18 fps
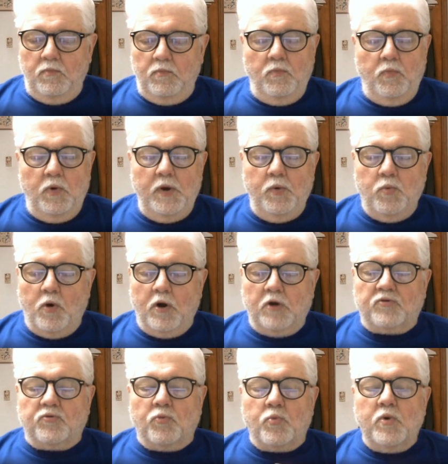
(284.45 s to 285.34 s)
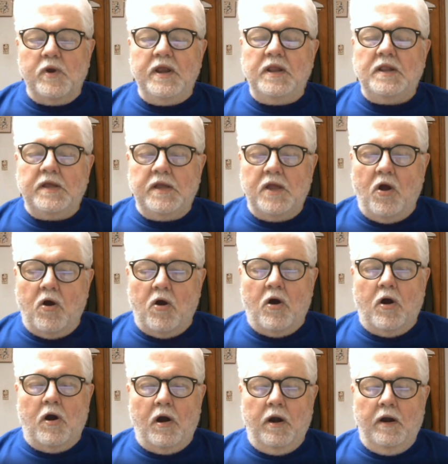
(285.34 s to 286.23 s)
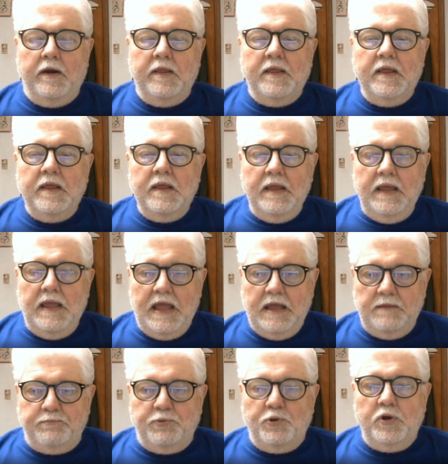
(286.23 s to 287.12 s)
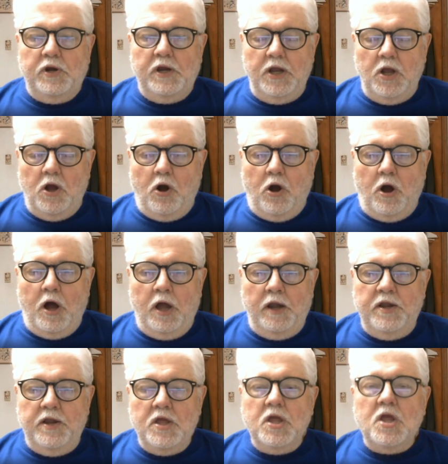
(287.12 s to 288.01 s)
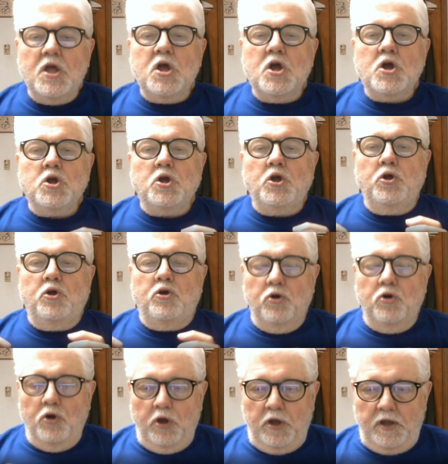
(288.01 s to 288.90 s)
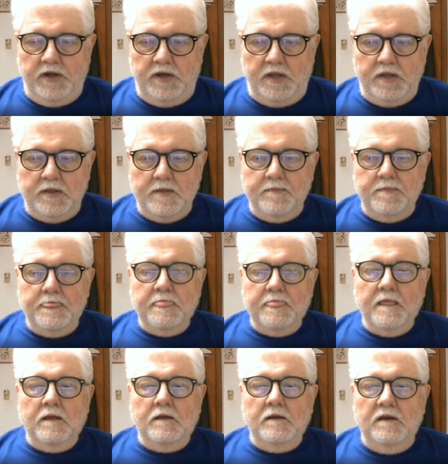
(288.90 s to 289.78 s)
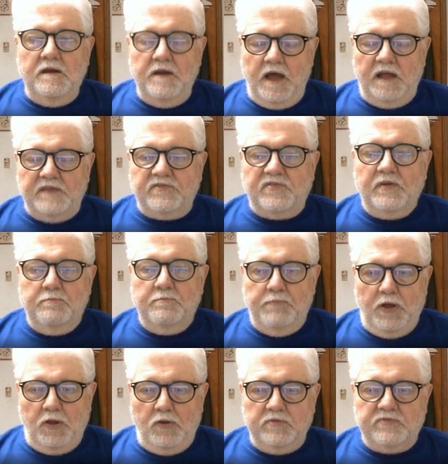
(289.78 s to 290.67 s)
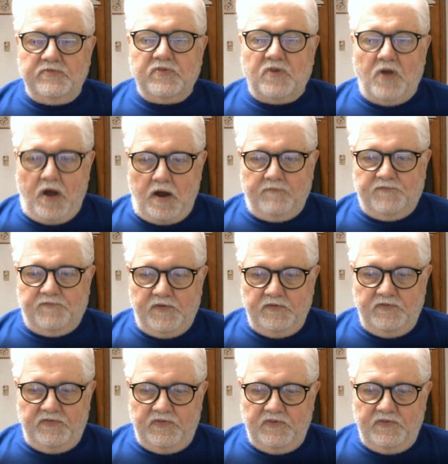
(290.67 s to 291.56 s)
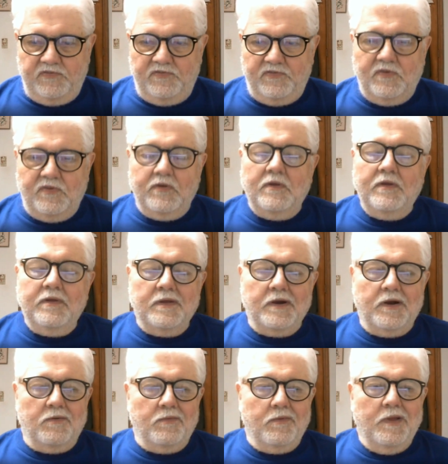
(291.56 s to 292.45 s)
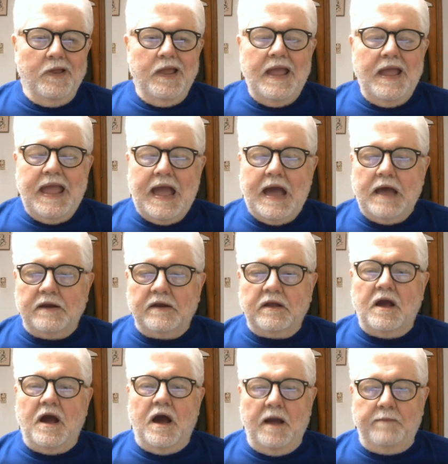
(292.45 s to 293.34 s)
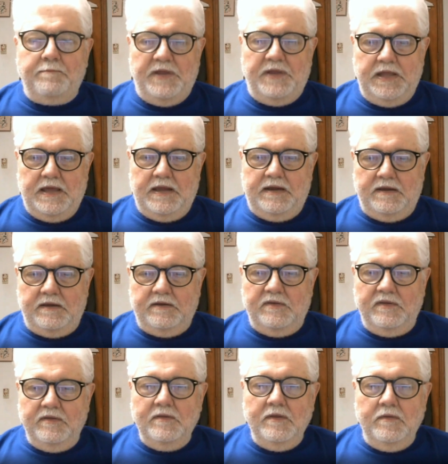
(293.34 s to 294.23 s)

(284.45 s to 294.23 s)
We worked really hard at putting on good nuts and bolts conferences. How to copy edit.